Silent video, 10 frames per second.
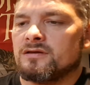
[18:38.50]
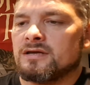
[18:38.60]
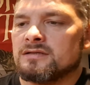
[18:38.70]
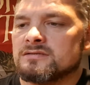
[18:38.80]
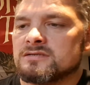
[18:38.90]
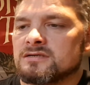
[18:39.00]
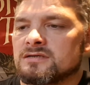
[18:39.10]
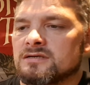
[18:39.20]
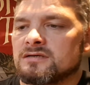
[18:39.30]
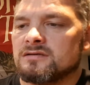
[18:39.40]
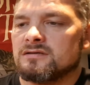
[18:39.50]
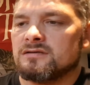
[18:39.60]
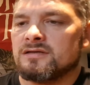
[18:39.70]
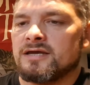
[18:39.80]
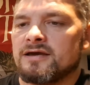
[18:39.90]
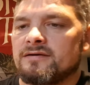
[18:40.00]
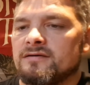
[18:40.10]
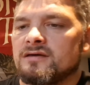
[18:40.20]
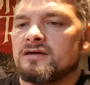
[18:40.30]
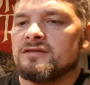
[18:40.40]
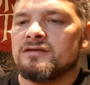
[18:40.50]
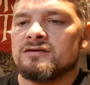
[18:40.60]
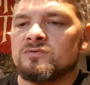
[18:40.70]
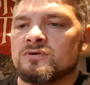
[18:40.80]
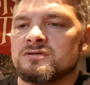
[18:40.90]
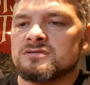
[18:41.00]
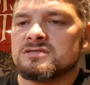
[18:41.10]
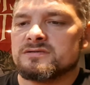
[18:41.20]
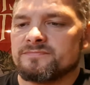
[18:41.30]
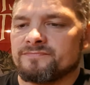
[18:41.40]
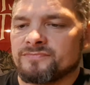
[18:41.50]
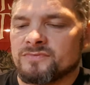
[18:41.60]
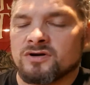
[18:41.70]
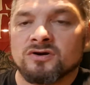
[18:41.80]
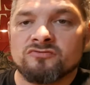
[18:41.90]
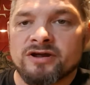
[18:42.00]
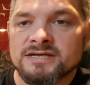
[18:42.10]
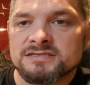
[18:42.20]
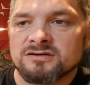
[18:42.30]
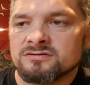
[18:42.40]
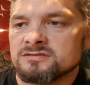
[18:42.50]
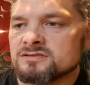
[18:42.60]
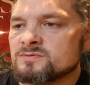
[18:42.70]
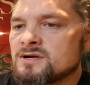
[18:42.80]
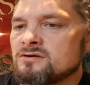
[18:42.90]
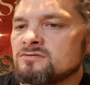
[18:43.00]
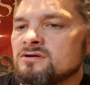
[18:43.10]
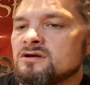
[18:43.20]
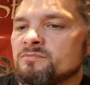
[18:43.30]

and uh, yeah, the other ones are great songs as well,